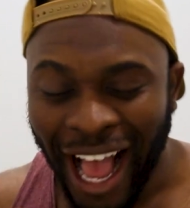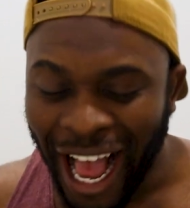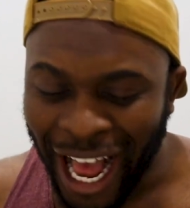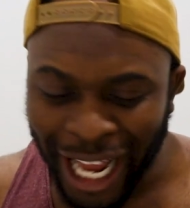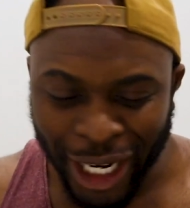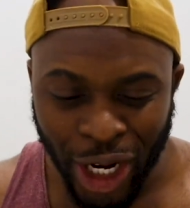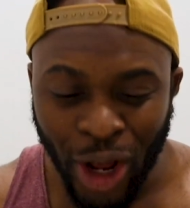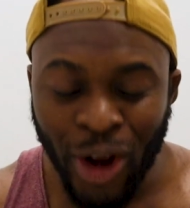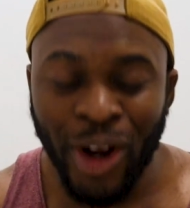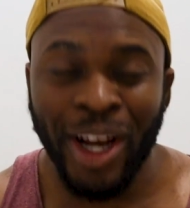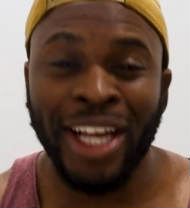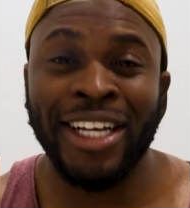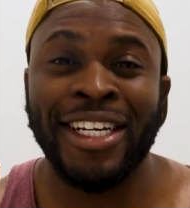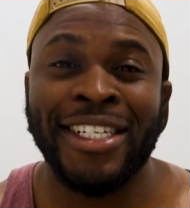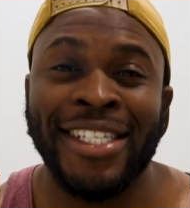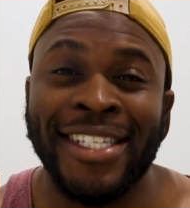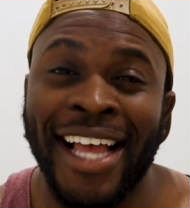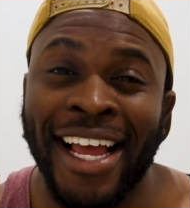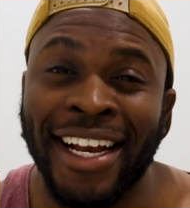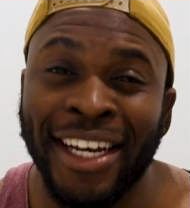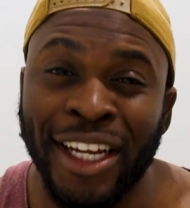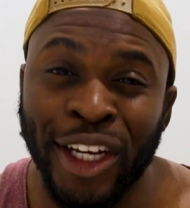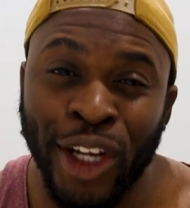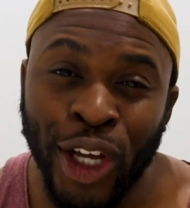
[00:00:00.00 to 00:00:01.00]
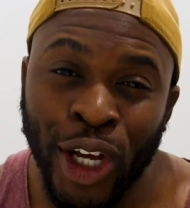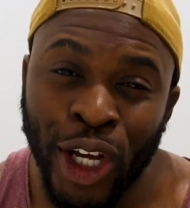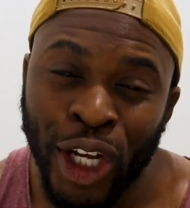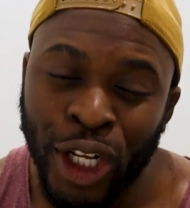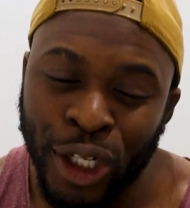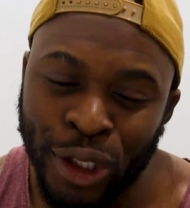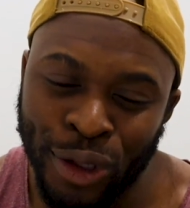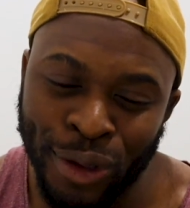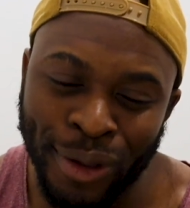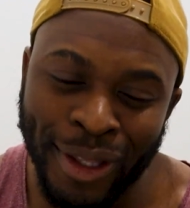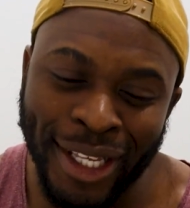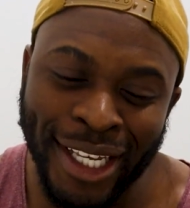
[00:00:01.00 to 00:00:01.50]
I don't understand it.
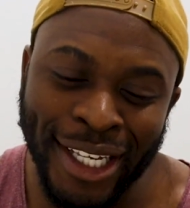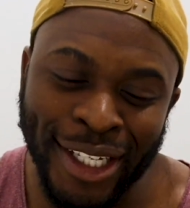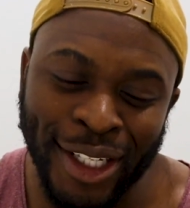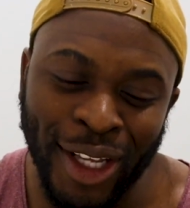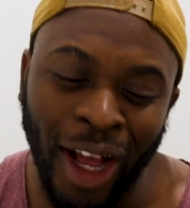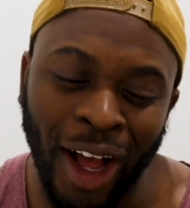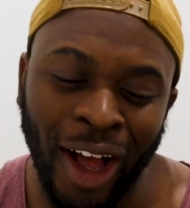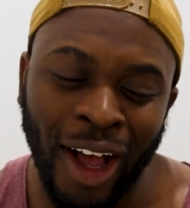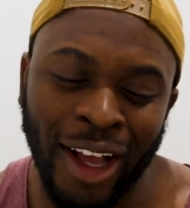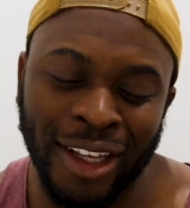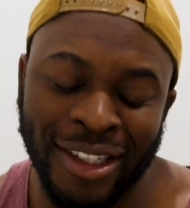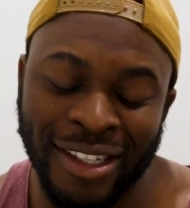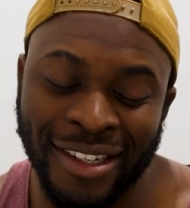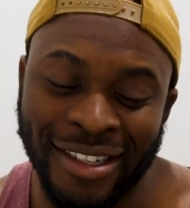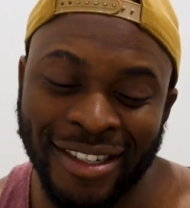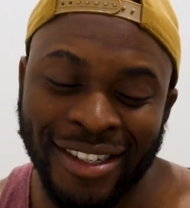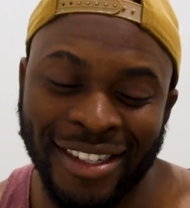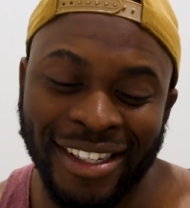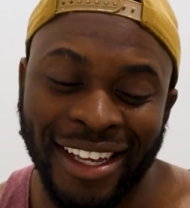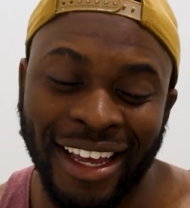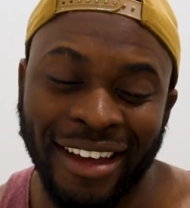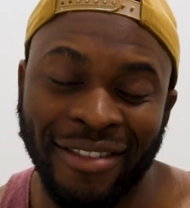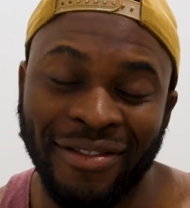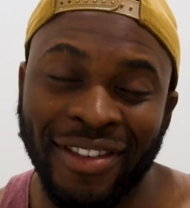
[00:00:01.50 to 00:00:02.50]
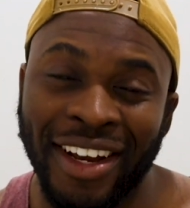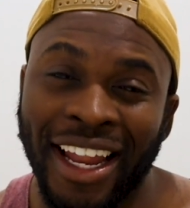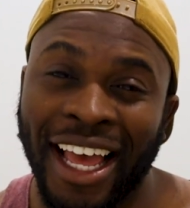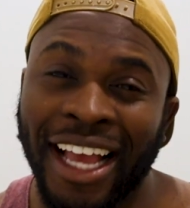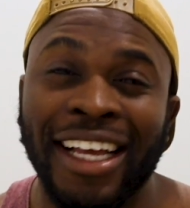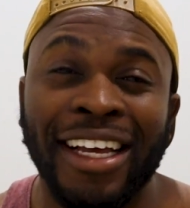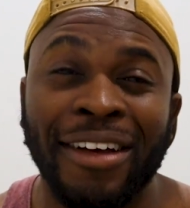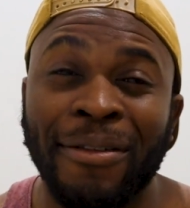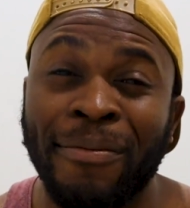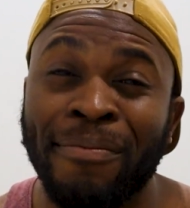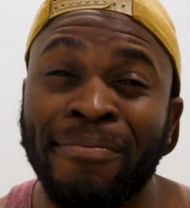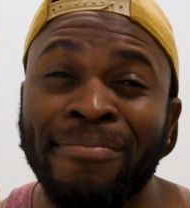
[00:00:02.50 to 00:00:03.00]
Do these artists have
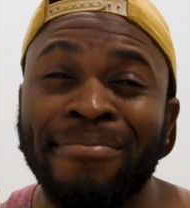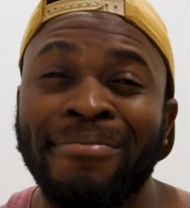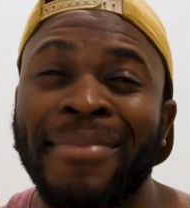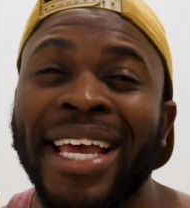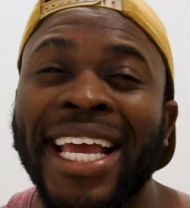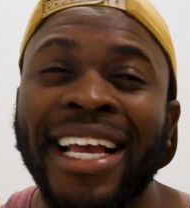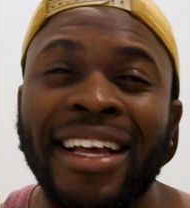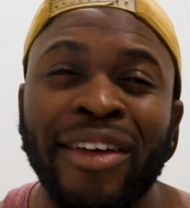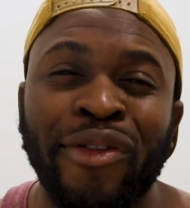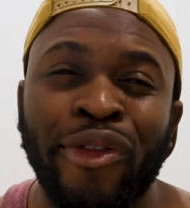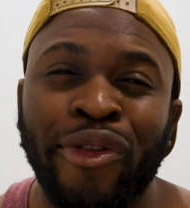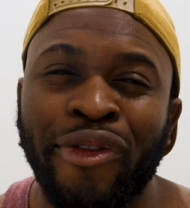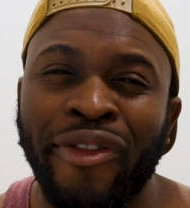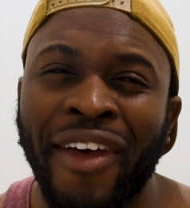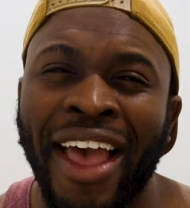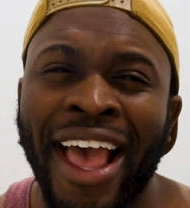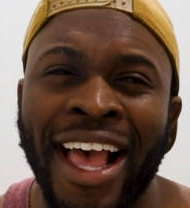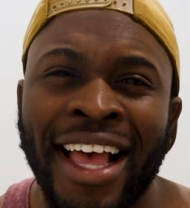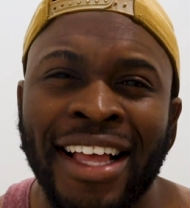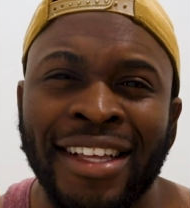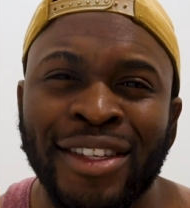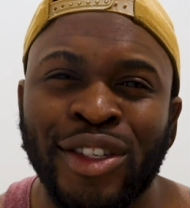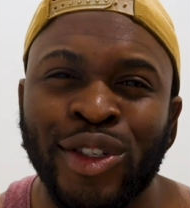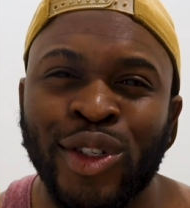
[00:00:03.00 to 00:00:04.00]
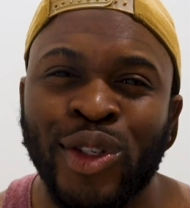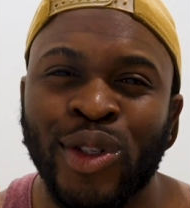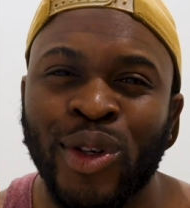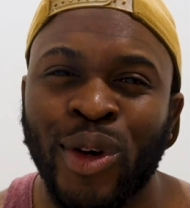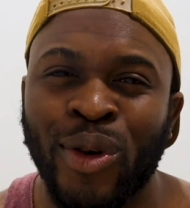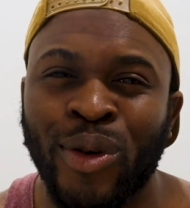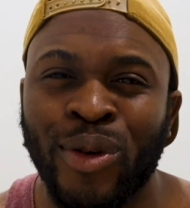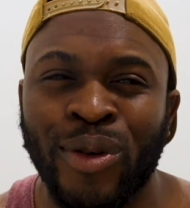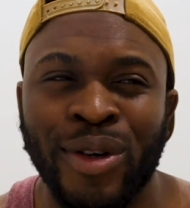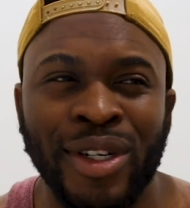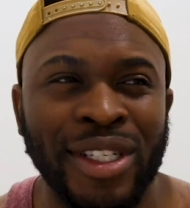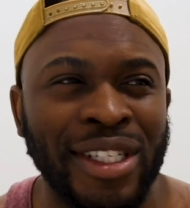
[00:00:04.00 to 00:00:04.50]
like mega fans,
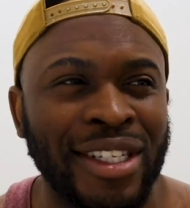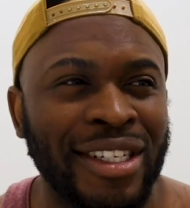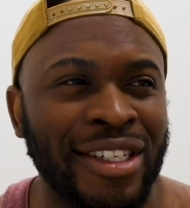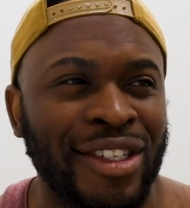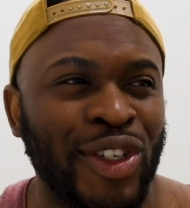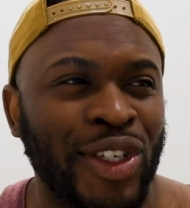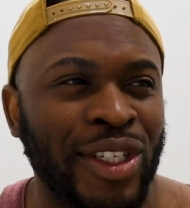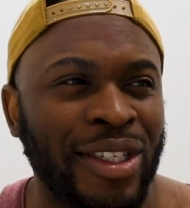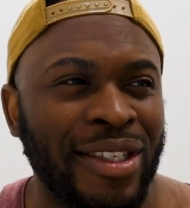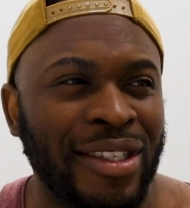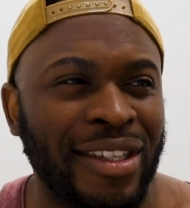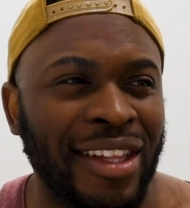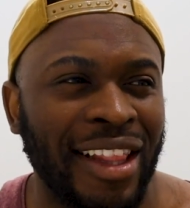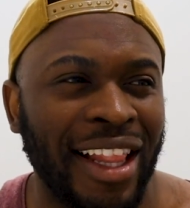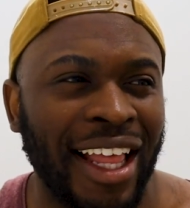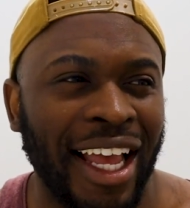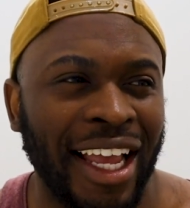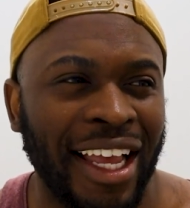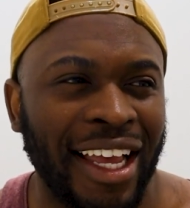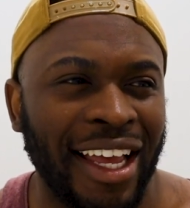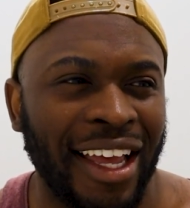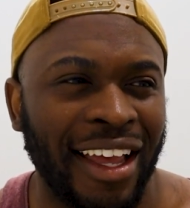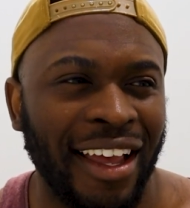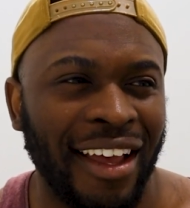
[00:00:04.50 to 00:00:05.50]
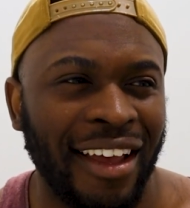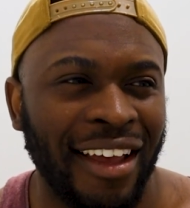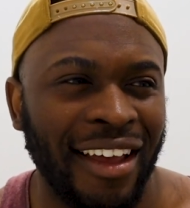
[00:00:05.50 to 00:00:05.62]
or is it just like